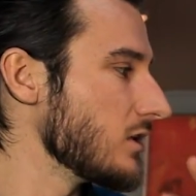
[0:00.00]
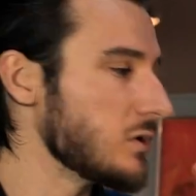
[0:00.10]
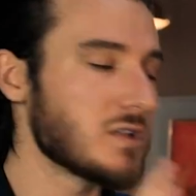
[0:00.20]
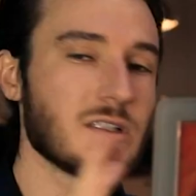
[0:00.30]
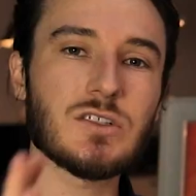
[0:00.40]

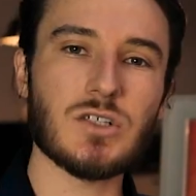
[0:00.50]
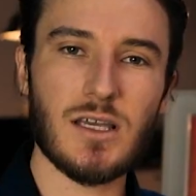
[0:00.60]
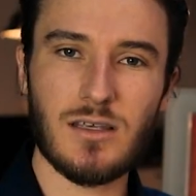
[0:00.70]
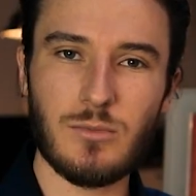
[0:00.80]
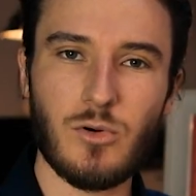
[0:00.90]
using the
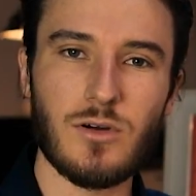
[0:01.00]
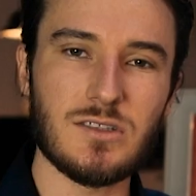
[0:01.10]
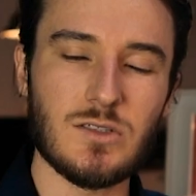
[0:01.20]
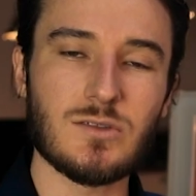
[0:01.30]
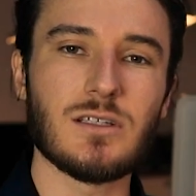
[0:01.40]
striking
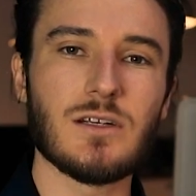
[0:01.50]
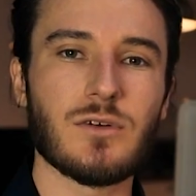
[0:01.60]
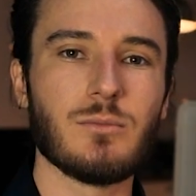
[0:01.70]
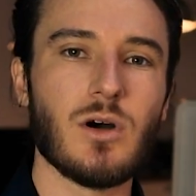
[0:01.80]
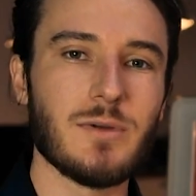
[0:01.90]
points, using the
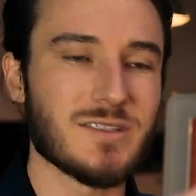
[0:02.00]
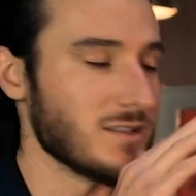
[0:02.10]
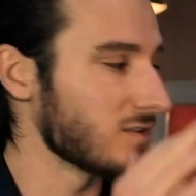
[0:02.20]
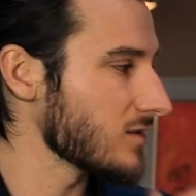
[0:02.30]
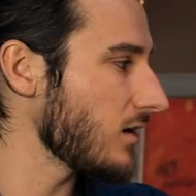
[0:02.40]
different moments
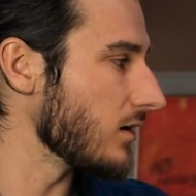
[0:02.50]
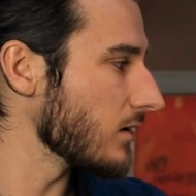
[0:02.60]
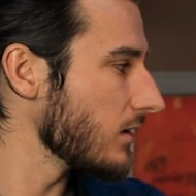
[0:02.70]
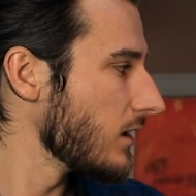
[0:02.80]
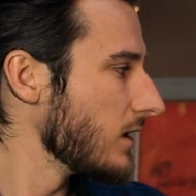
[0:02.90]
in the song.